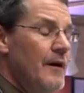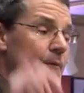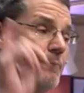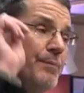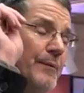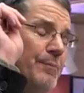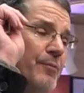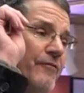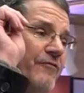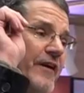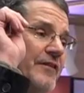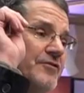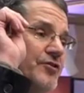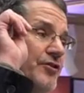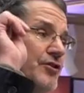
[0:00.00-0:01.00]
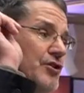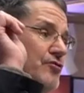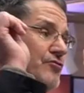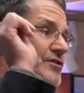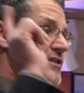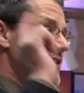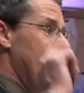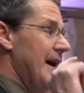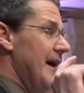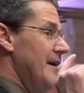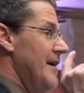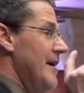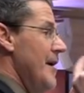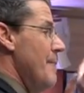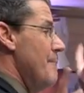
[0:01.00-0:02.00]
But Professor, you said
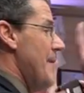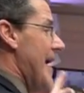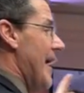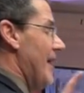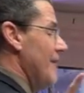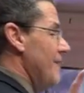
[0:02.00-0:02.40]
male and